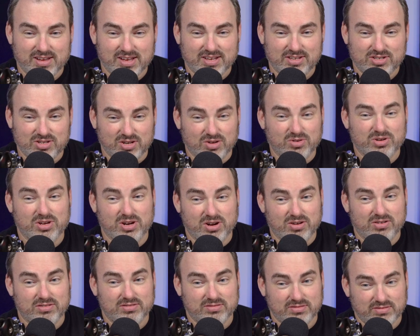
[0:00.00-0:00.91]
So,
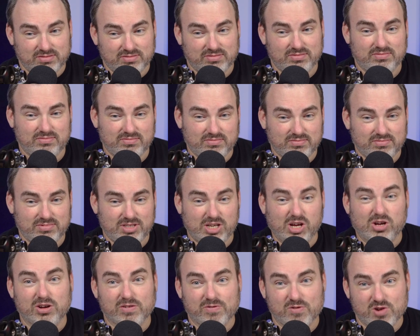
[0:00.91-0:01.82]

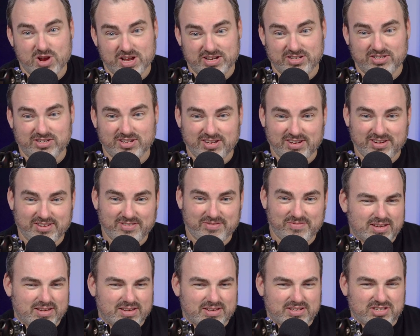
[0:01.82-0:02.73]
tell your friends.
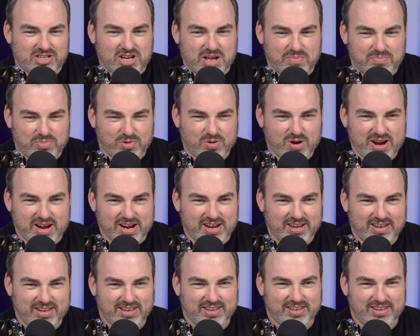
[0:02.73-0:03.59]
Step 3.